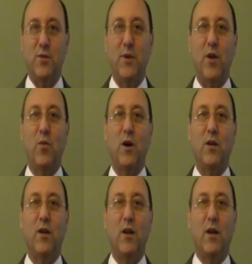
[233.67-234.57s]
You may
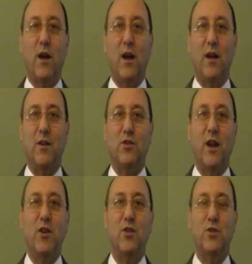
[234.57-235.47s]
want
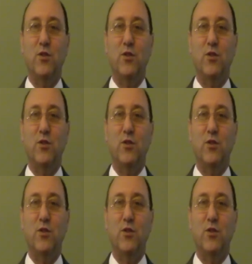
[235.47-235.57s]
changes